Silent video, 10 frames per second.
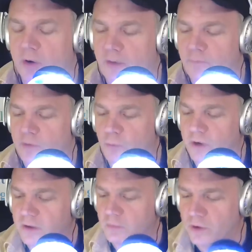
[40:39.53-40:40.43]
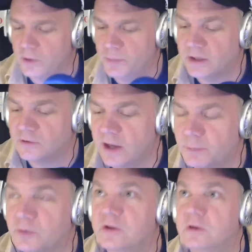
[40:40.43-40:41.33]
okay one of the one of the big
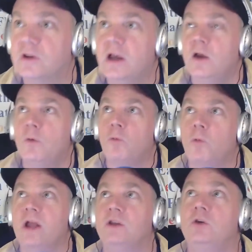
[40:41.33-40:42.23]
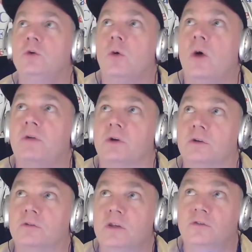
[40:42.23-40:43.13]
examples is when you go out there
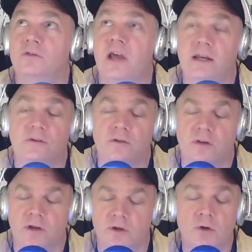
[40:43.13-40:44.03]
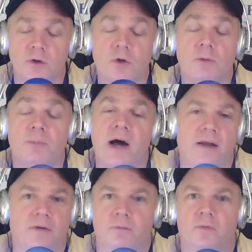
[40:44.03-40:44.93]
because these sites that you know you can
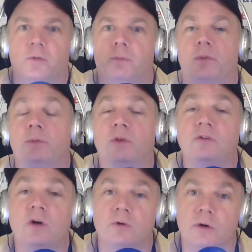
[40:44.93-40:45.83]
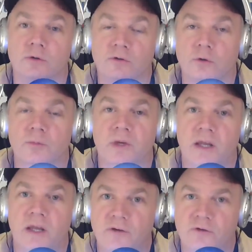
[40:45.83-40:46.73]
buy it, for people that don't know social
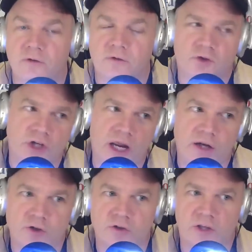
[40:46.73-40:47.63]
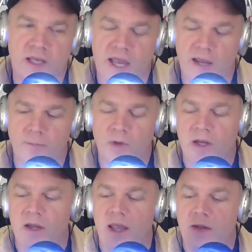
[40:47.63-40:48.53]
media has changed the game
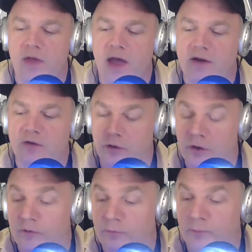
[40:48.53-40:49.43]
in that there are